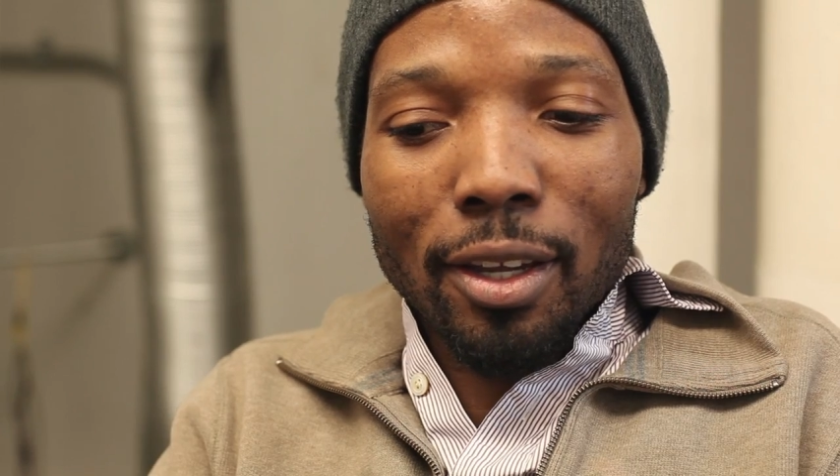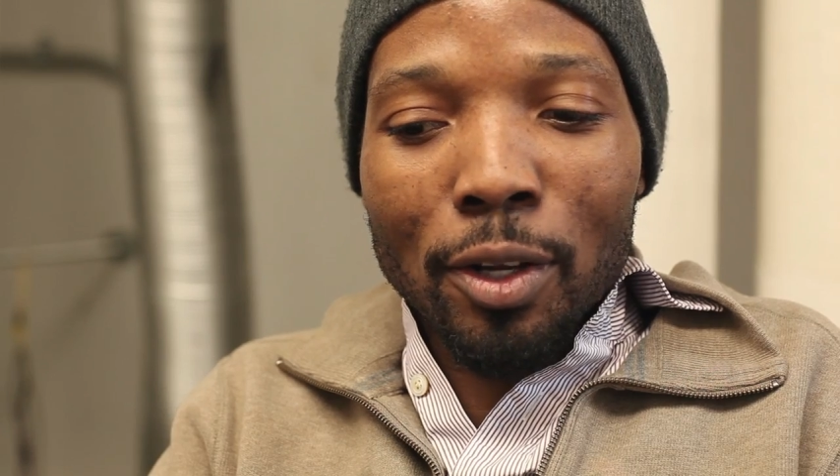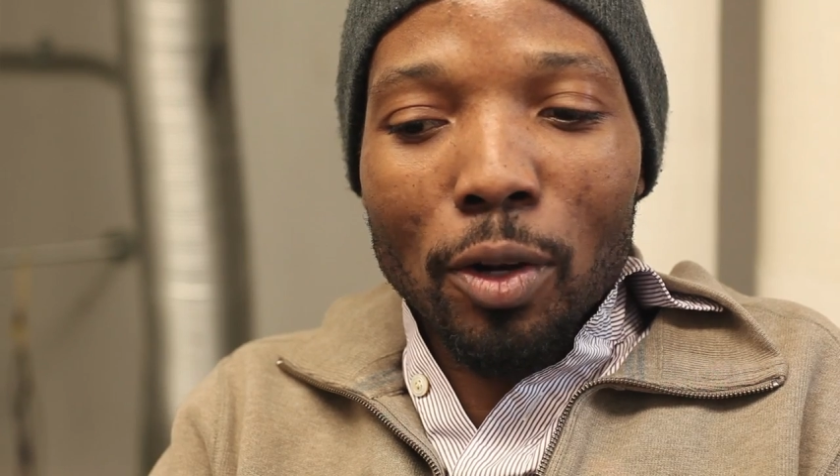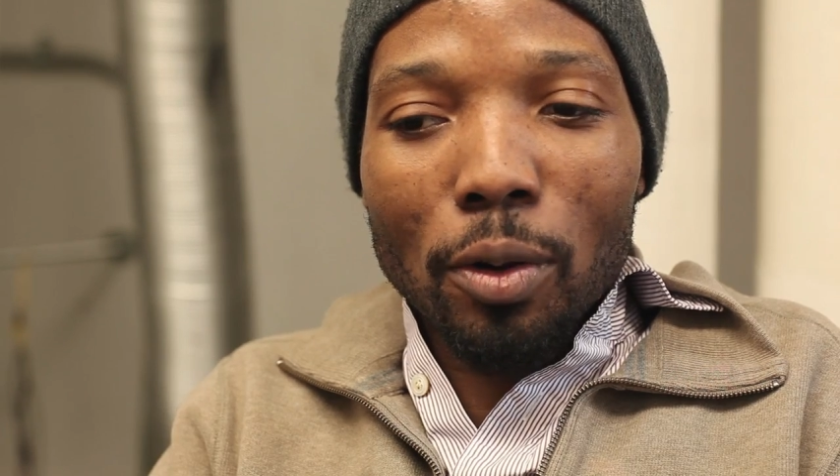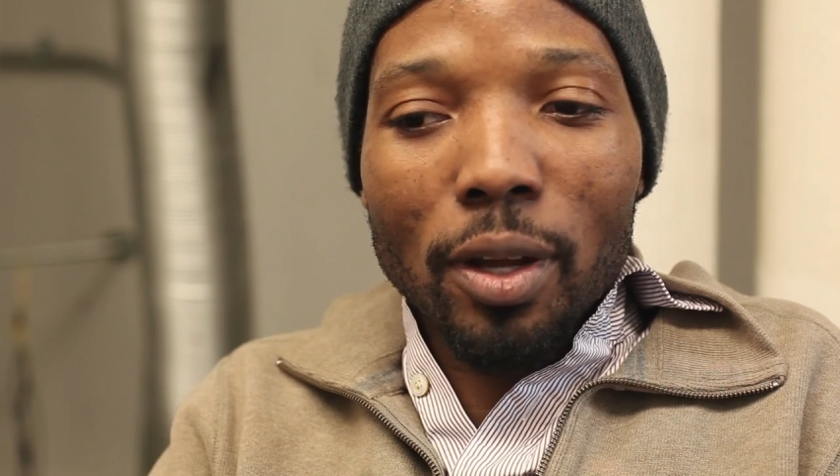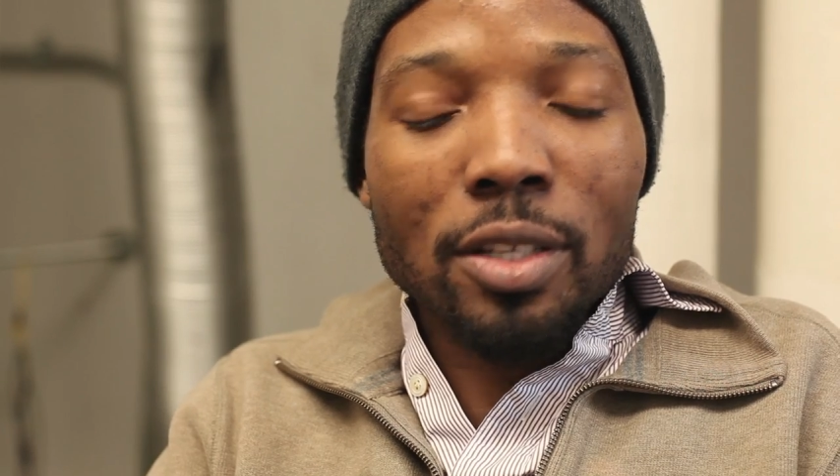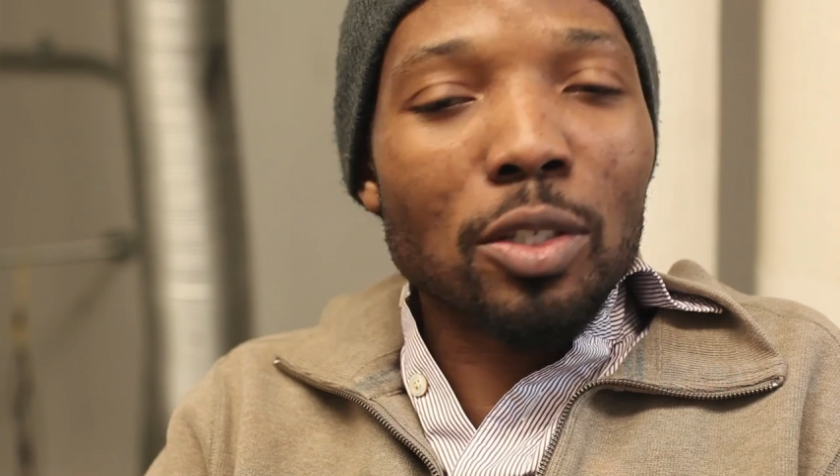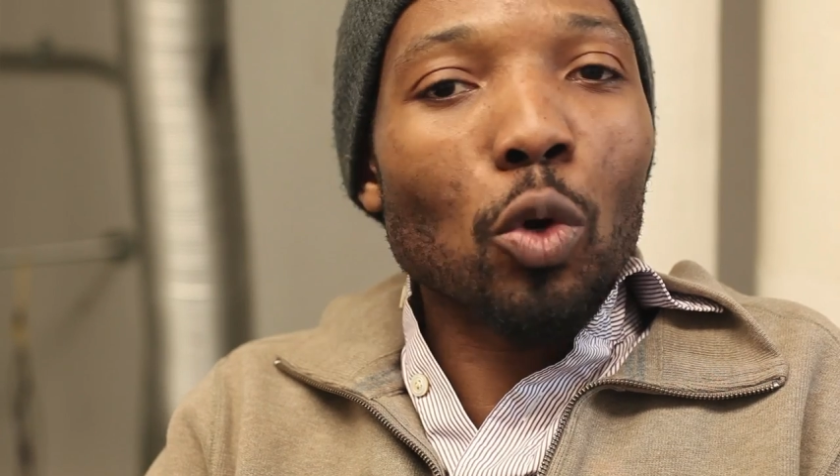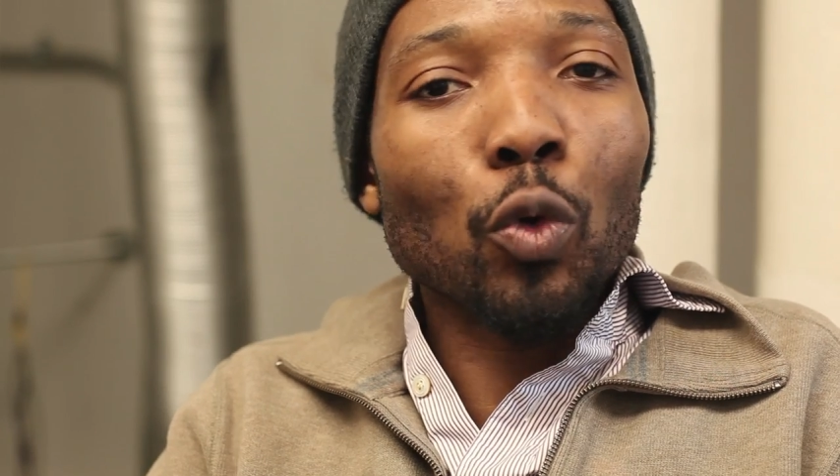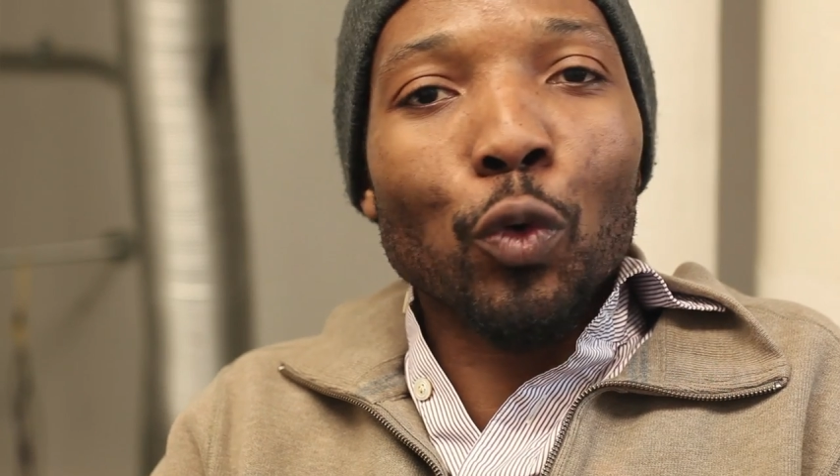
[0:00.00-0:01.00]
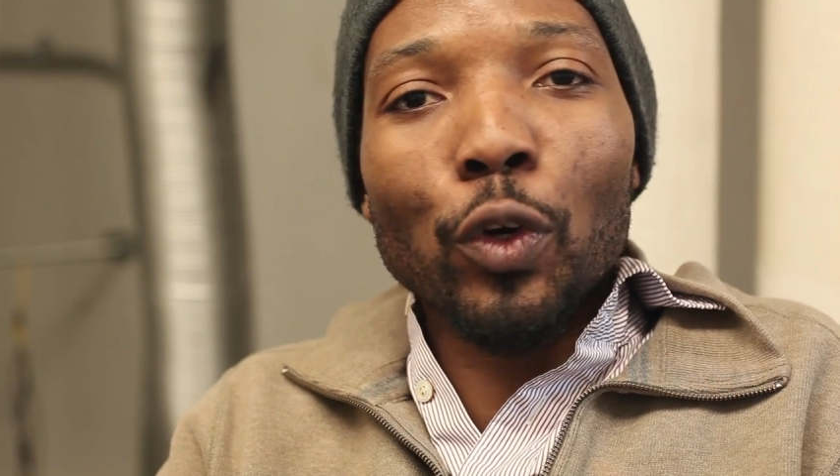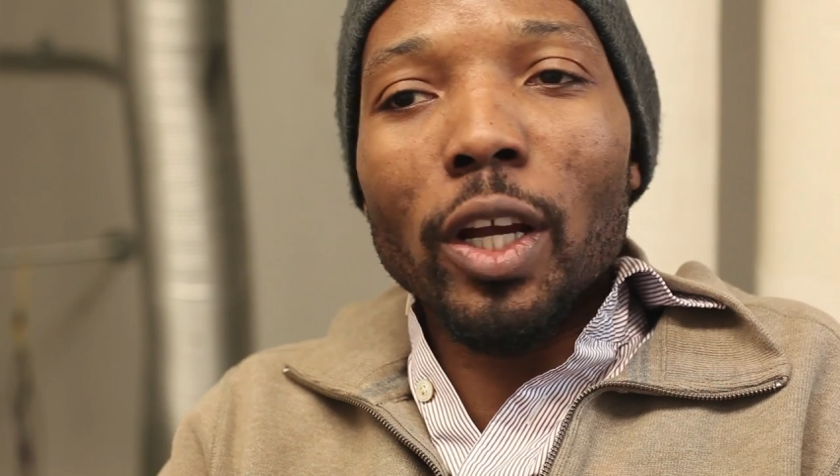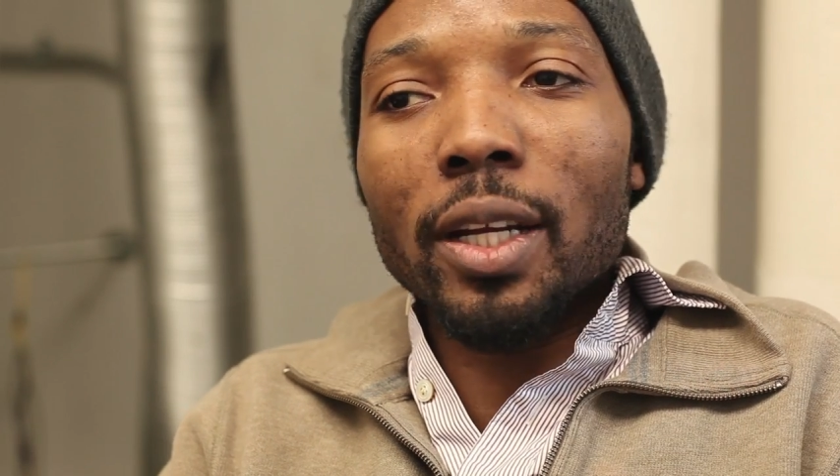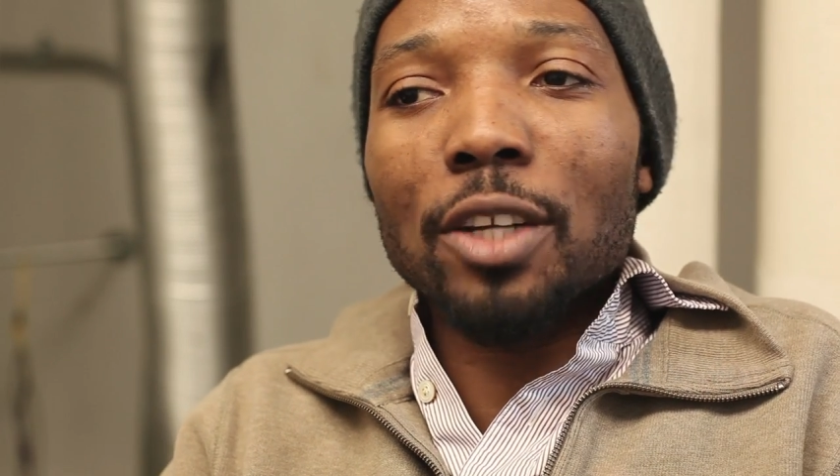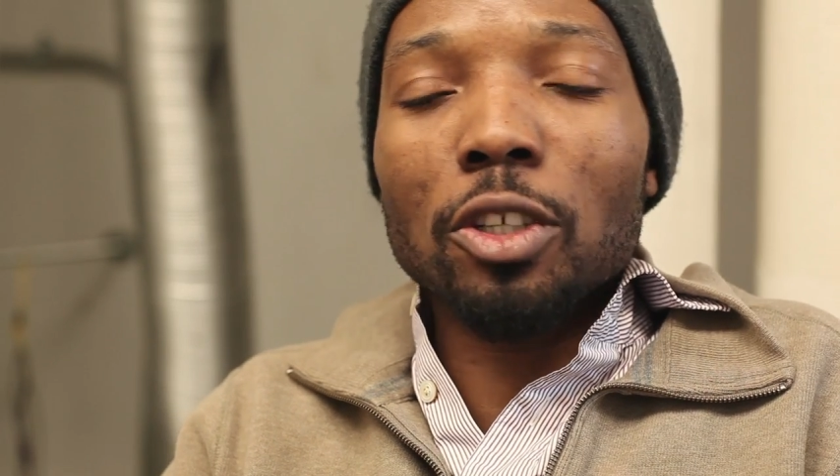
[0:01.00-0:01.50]
it's so
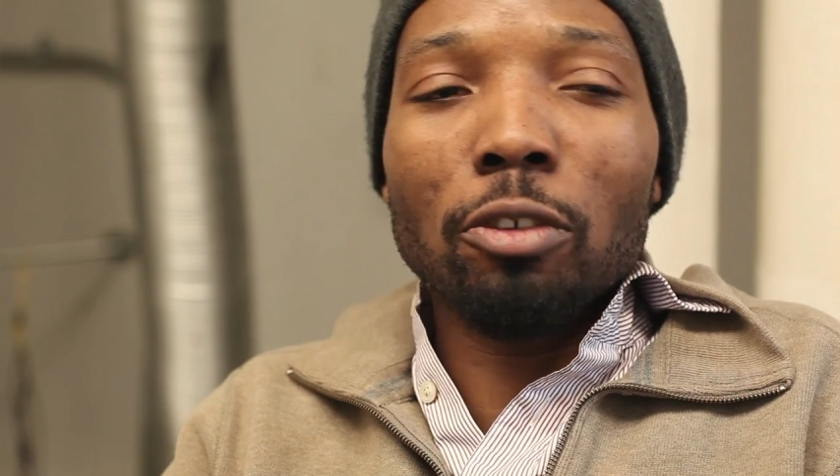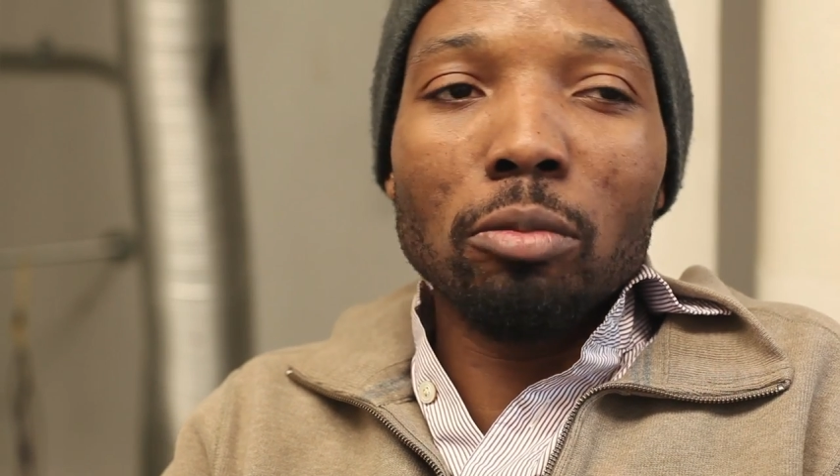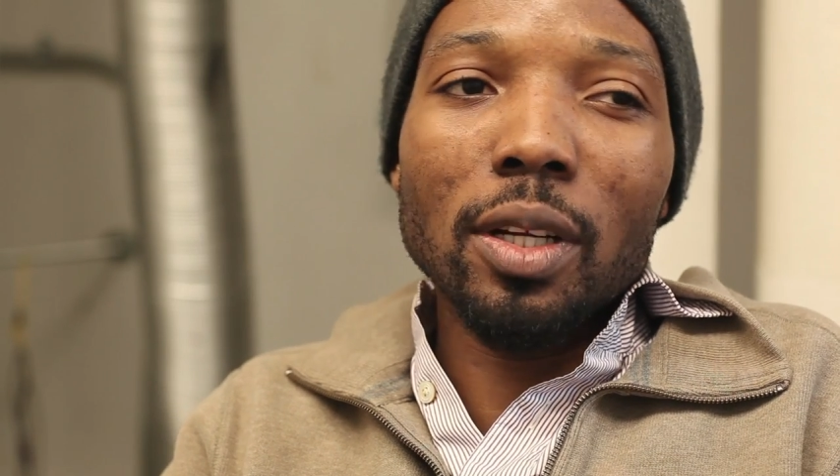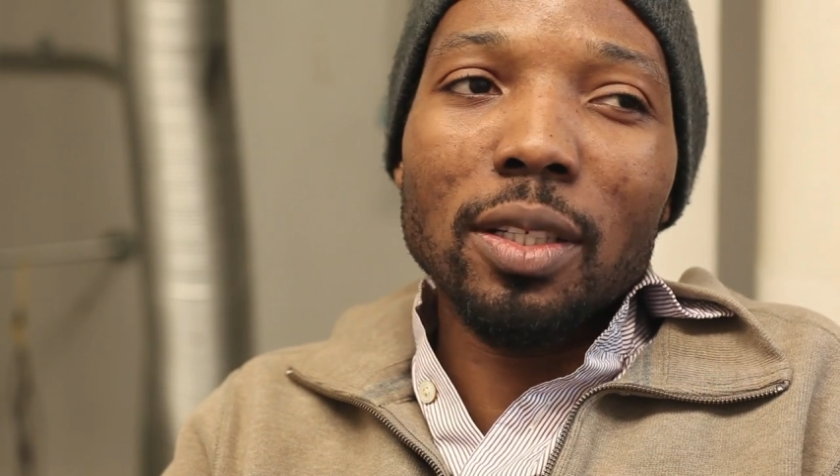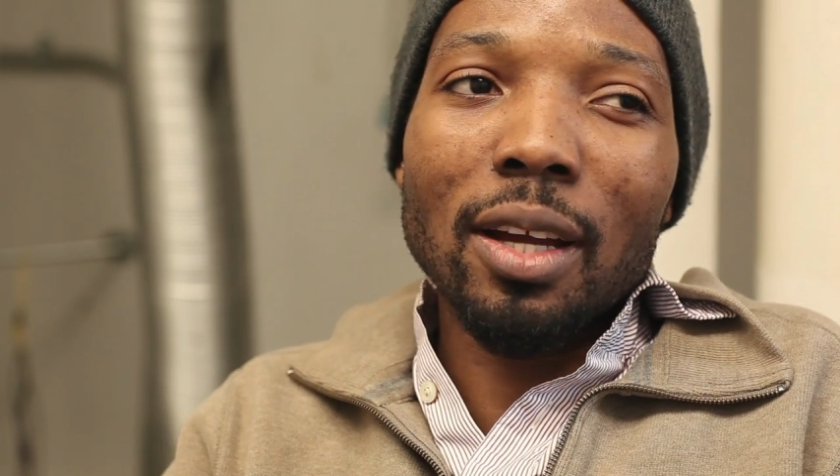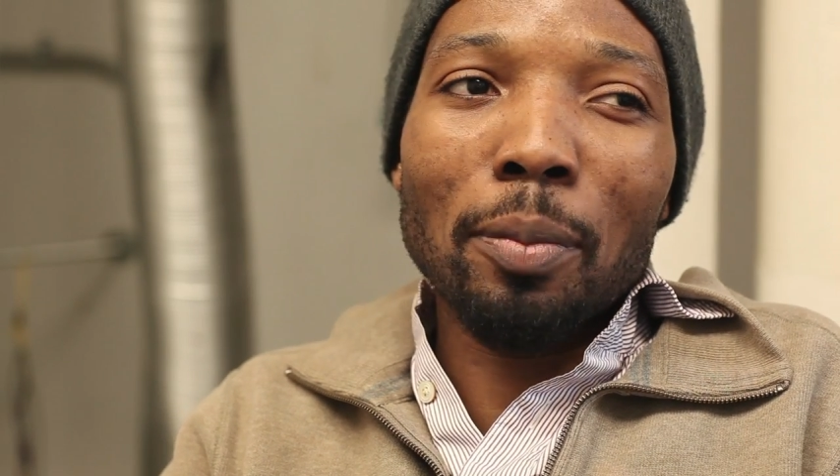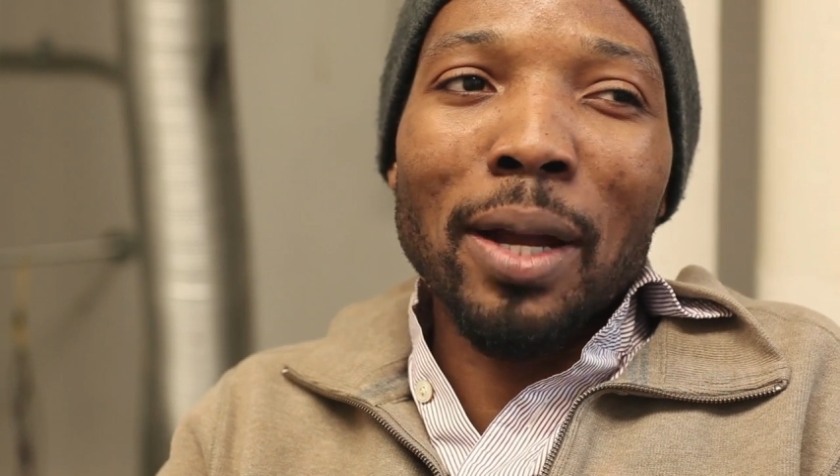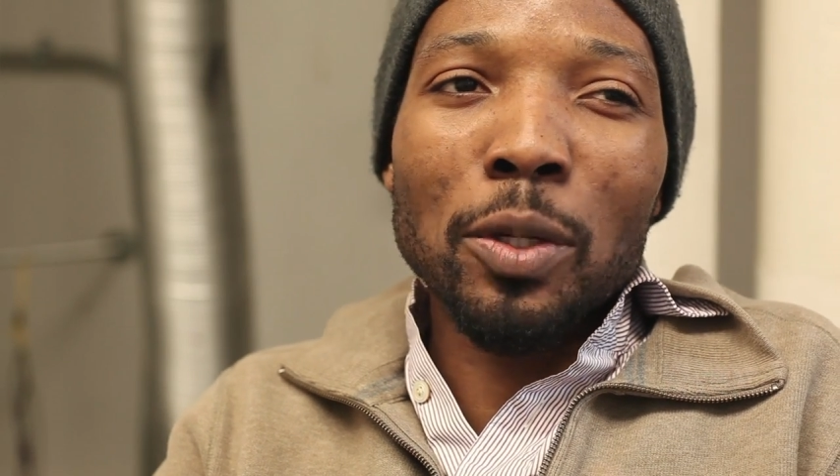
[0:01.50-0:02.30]
free and natural for me to talk